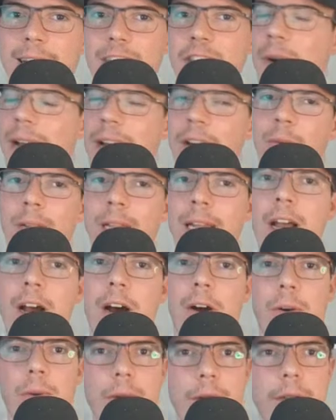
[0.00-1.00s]
So I don't really
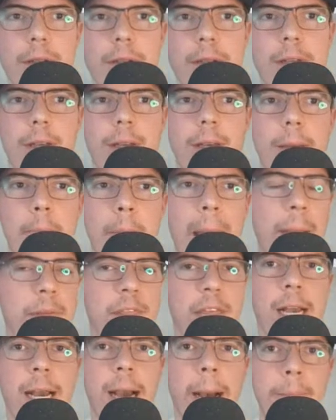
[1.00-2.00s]
know.
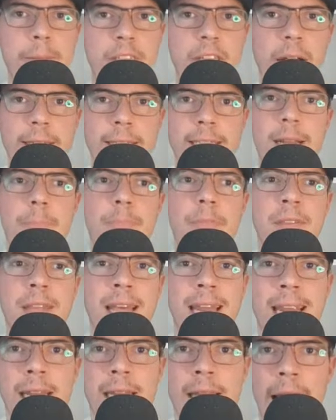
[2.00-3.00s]
Maybe the Cubs saw
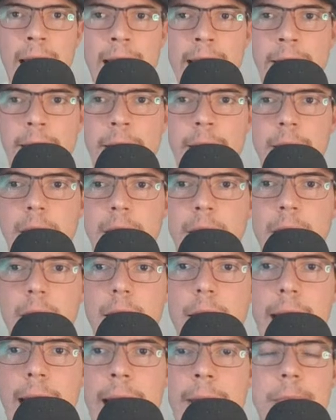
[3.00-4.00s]
something they didn't like
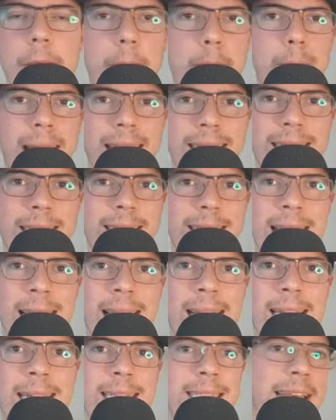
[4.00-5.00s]
and the Mets
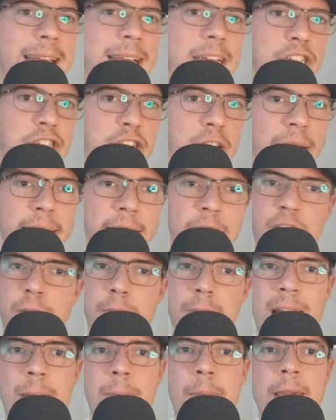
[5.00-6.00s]
decided to take a chance,
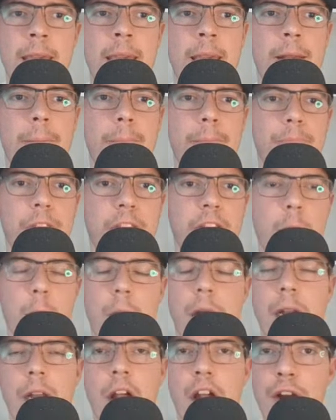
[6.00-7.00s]
or maybe,
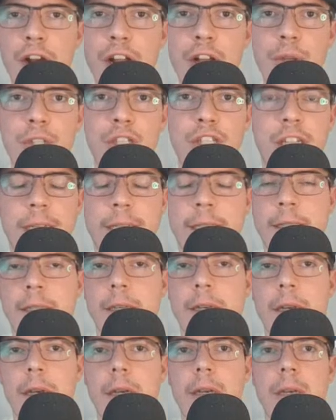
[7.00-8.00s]
Canario's
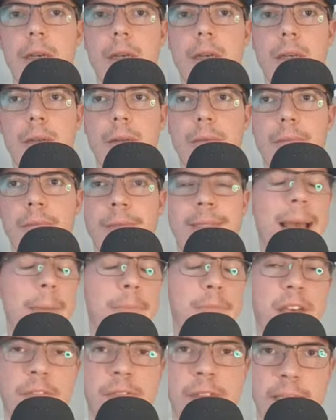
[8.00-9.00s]
just
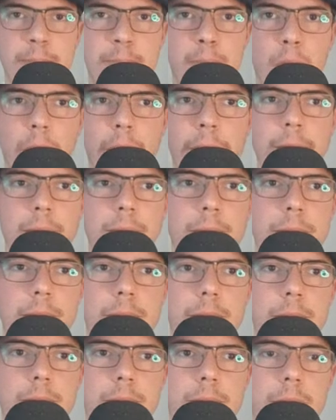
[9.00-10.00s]
depth at this point.
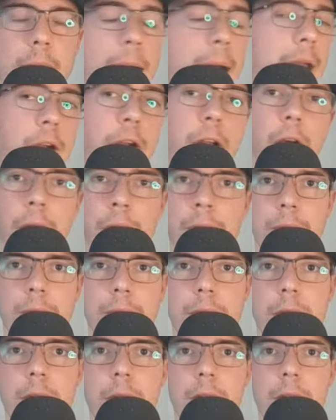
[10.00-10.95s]
I don't know.